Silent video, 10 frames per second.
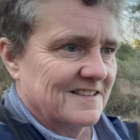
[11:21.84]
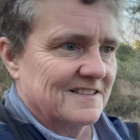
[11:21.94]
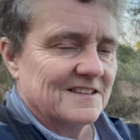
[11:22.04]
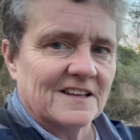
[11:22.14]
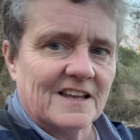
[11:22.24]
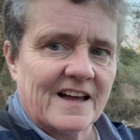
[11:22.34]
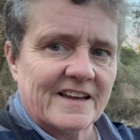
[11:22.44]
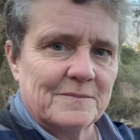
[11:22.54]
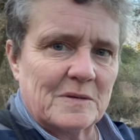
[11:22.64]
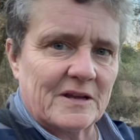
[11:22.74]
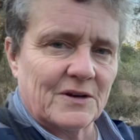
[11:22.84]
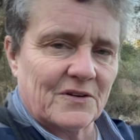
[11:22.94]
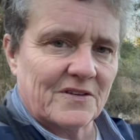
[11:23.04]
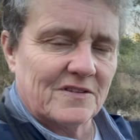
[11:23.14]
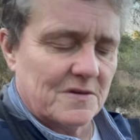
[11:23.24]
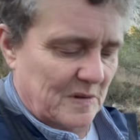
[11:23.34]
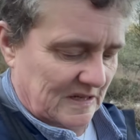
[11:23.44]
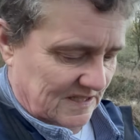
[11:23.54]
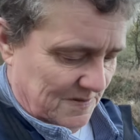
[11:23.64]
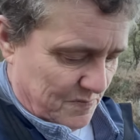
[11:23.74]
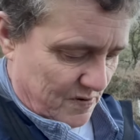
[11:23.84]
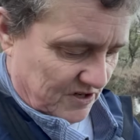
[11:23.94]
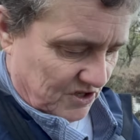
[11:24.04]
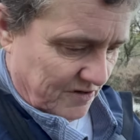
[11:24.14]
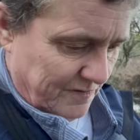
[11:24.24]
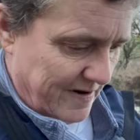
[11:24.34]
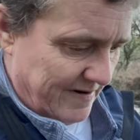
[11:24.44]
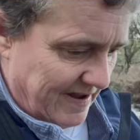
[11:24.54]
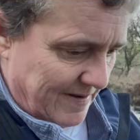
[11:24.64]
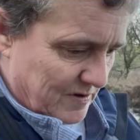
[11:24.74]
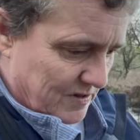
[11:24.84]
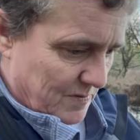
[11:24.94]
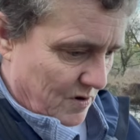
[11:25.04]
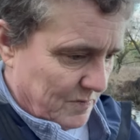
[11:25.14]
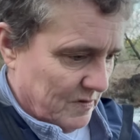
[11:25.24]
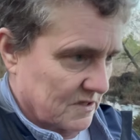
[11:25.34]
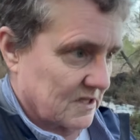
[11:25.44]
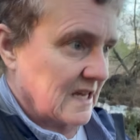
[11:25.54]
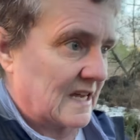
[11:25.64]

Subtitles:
The light might not give you the best impression of where I am at the moment.